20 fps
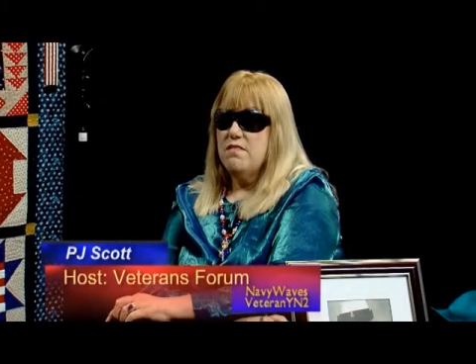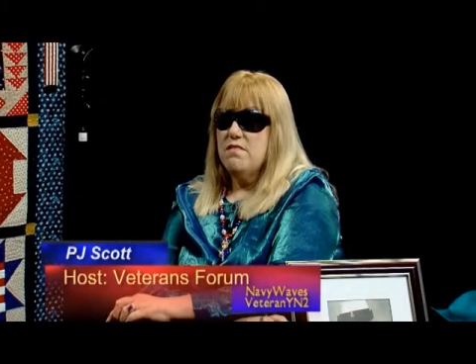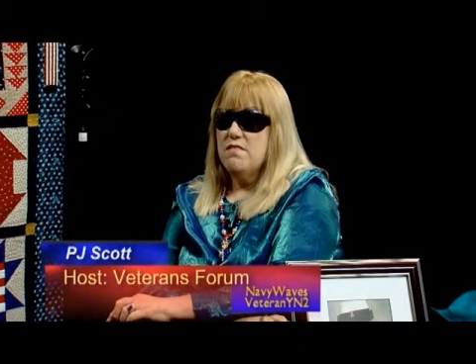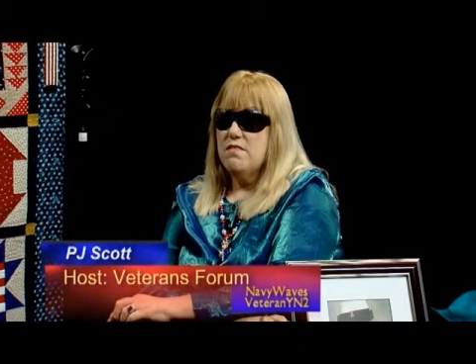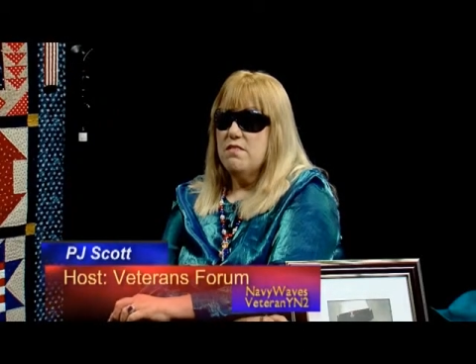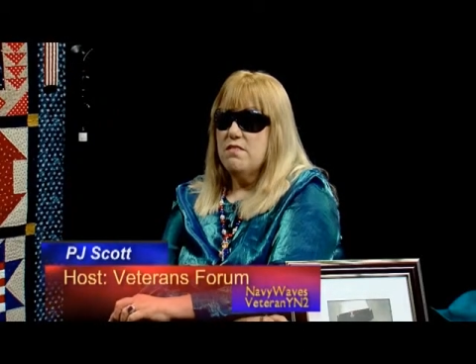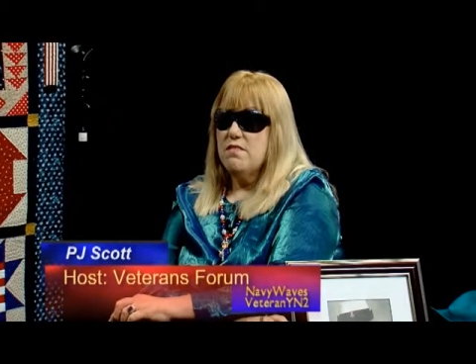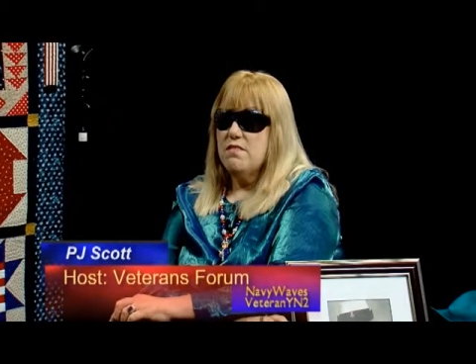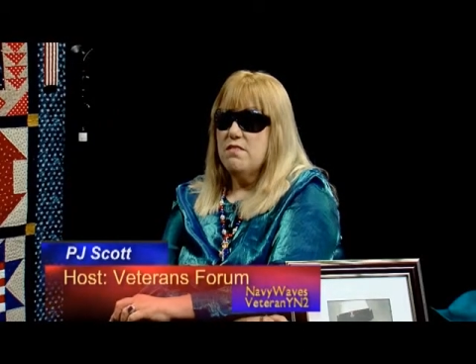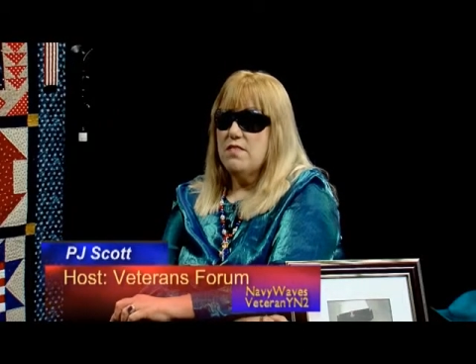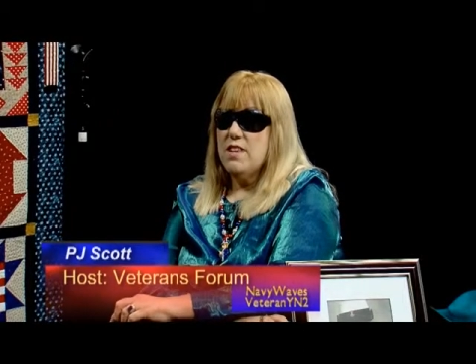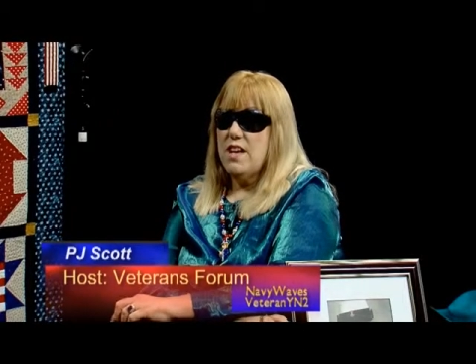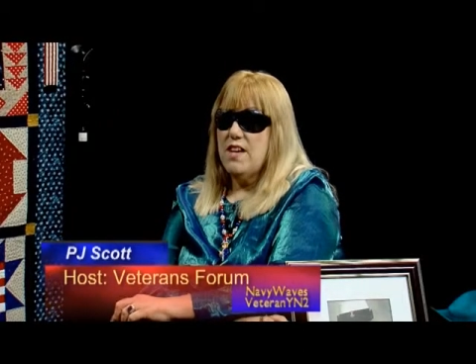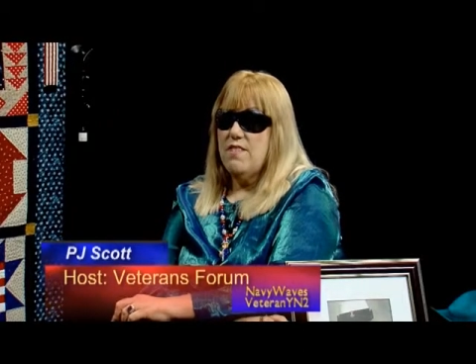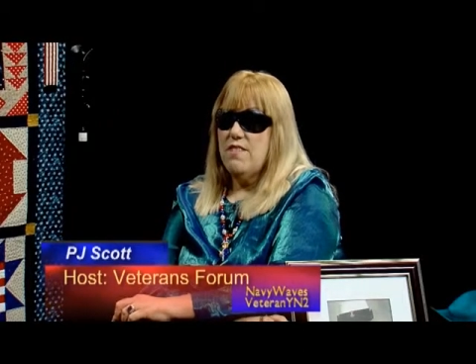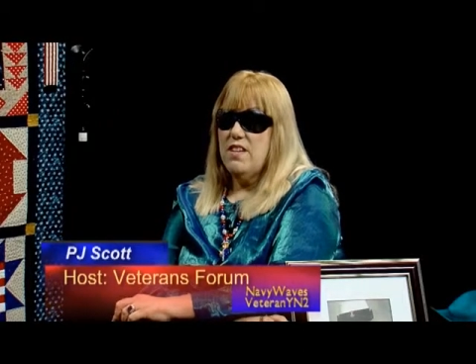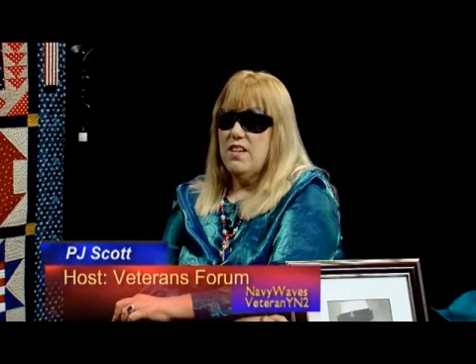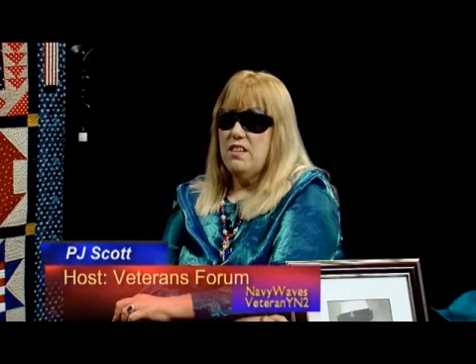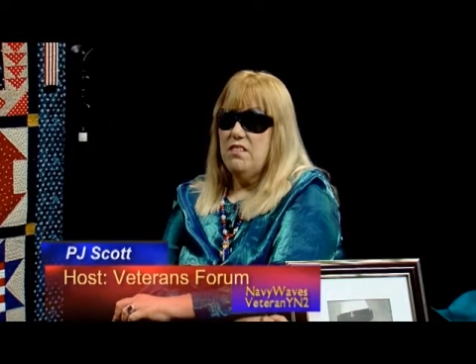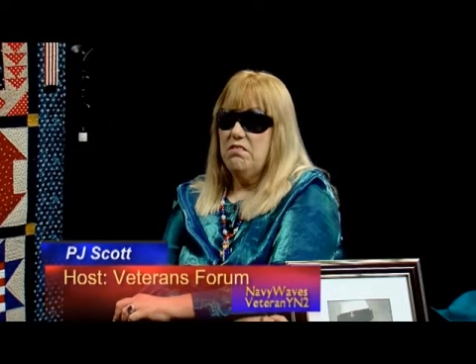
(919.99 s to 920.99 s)

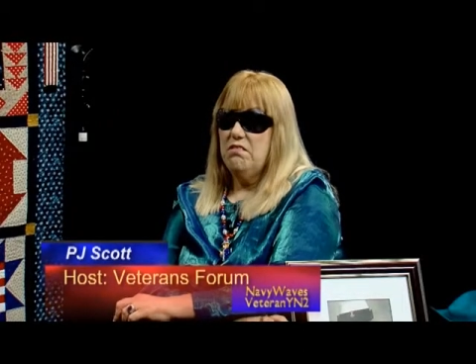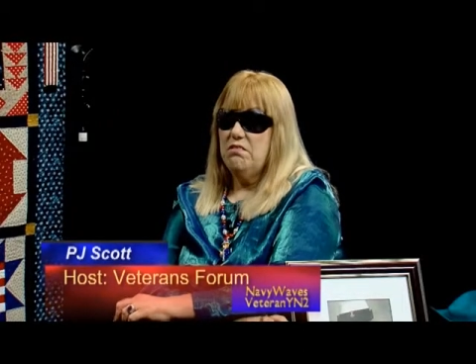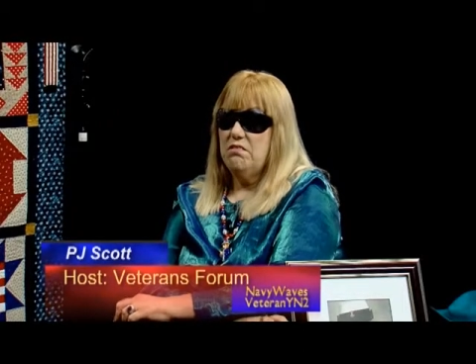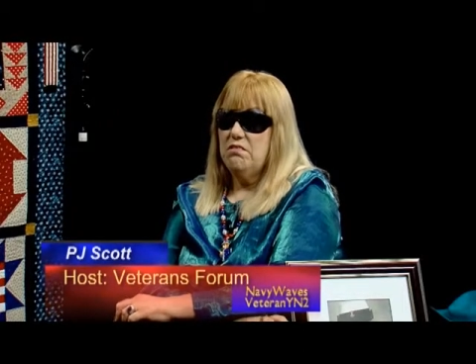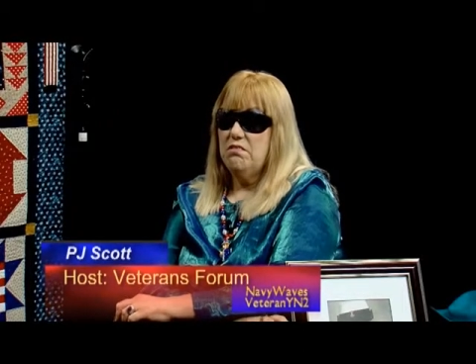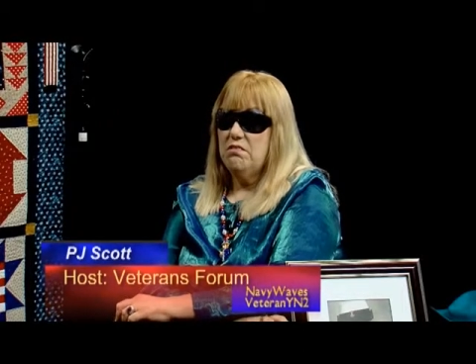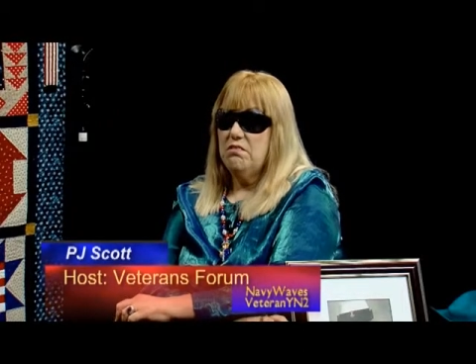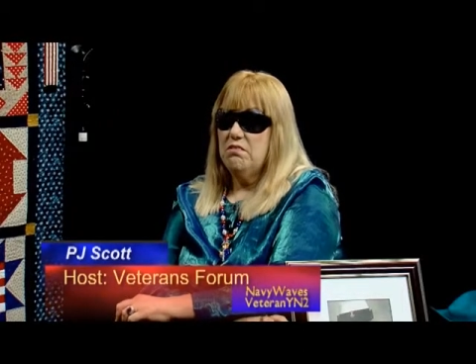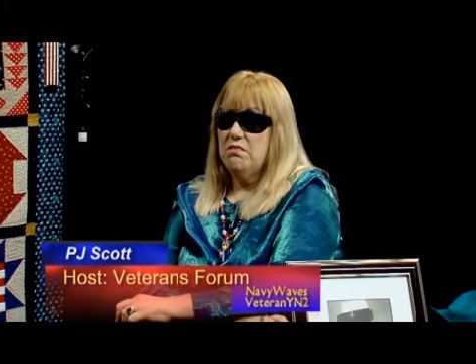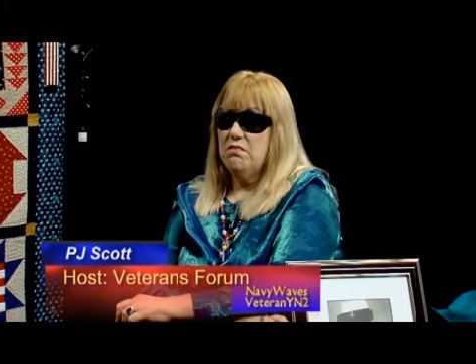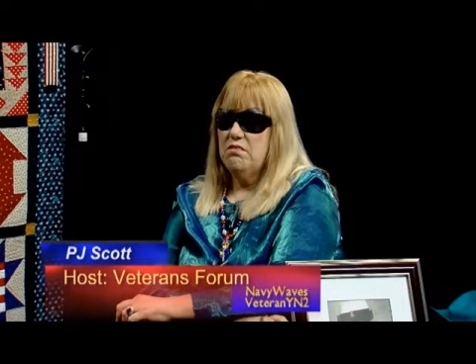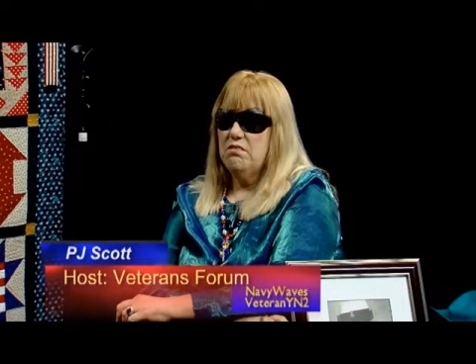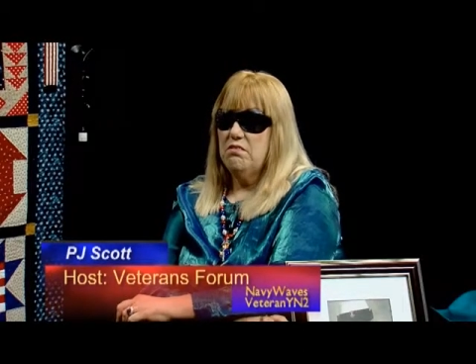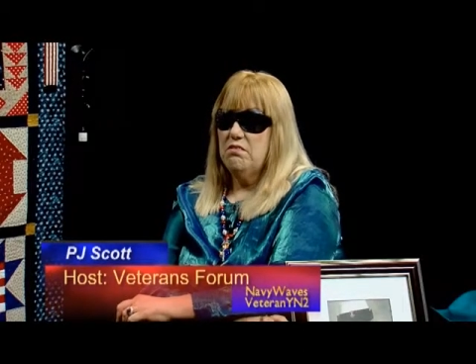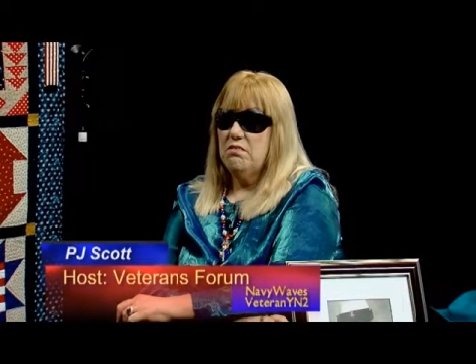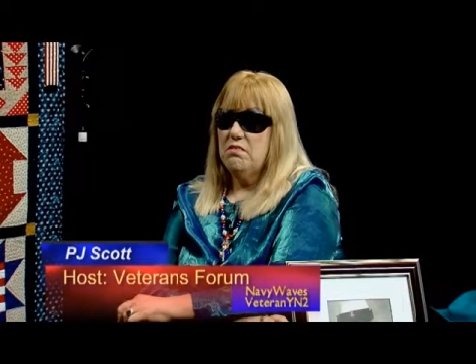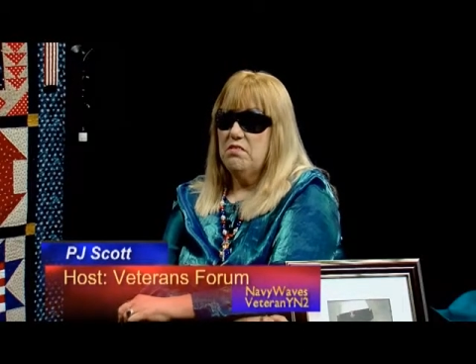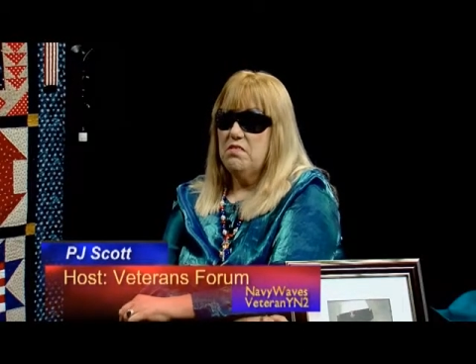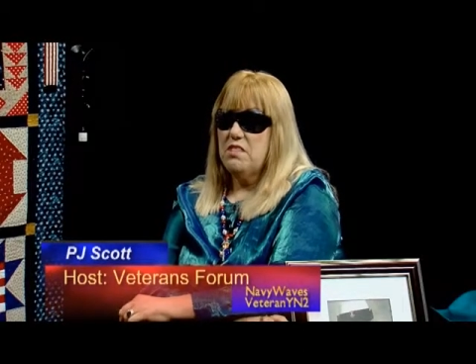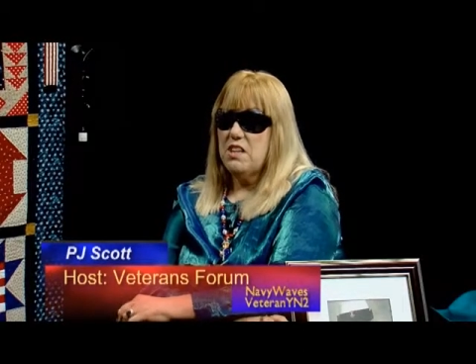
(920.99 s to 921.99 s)

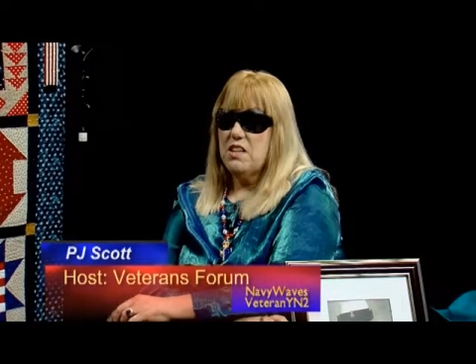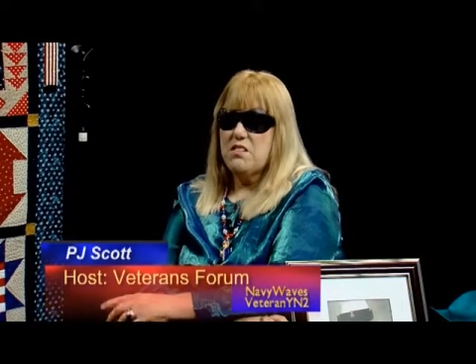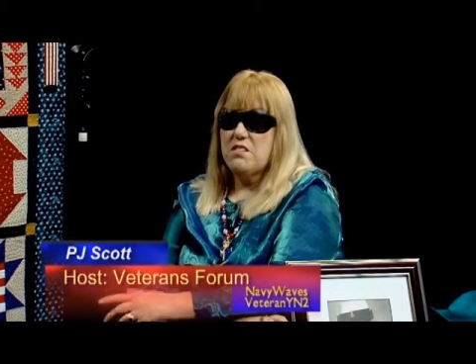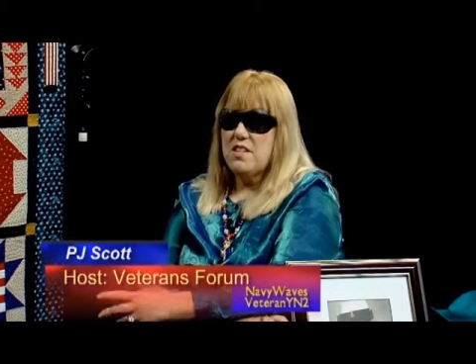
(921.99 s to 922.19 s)
6,